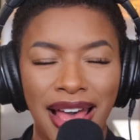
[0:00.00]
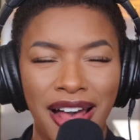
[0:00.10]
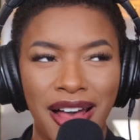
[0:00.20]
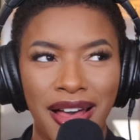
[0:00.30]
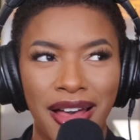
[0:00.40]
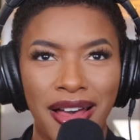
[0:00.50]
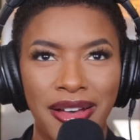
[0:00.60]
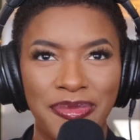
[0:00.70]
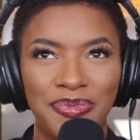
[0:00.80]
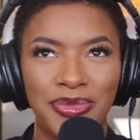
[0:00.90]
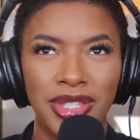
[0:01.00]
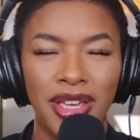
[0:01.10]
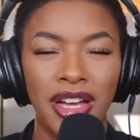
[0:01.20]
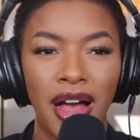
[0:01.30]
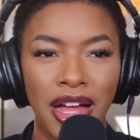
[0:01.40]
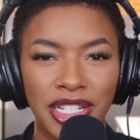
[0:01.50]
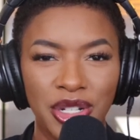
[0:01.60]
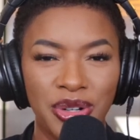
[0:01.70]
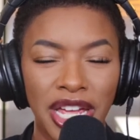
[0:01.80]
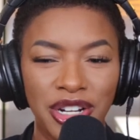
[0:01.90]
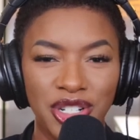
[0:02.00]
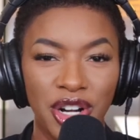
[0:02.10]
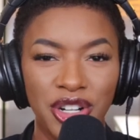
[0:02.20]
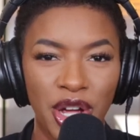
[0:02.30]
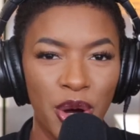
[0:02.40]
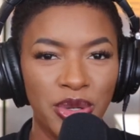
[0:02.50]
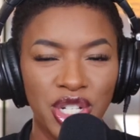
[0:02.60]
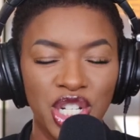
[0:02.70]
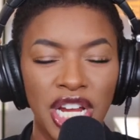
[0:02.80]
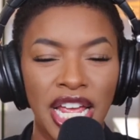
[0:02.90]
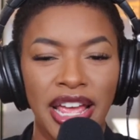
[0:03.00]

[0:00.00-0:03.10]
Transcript: a content creator turned coach.